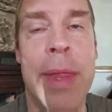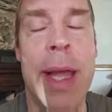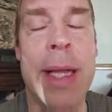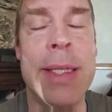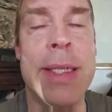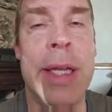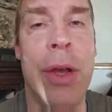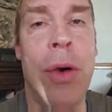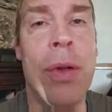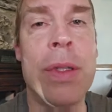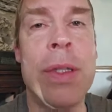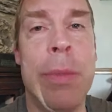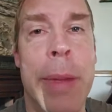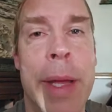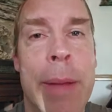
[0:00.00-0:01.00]
That's the
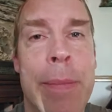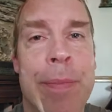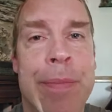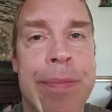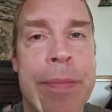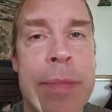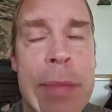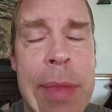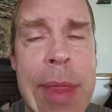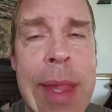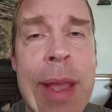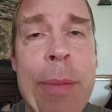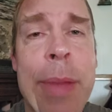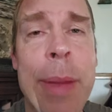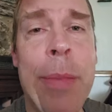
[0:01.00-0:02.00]
ultimate
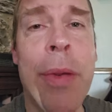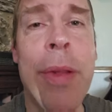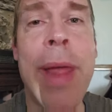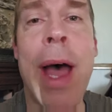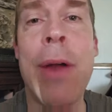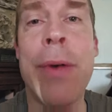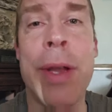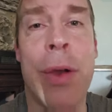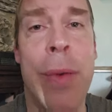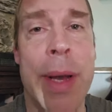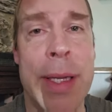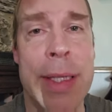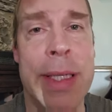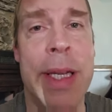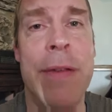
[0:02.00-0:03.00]
people that
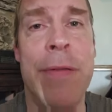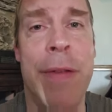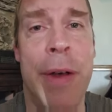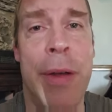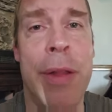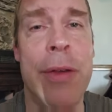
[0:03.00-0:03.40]
request info.